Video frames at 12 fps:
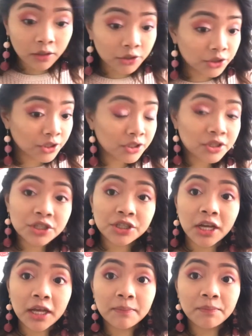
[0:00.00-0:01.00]
Just the
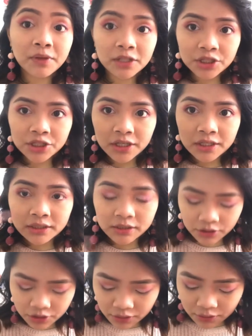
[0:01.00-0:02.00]
shade Bitches,
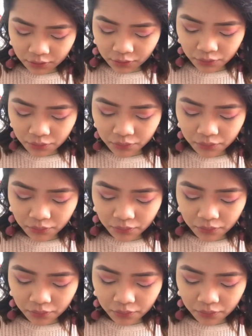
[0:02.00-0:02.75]
just to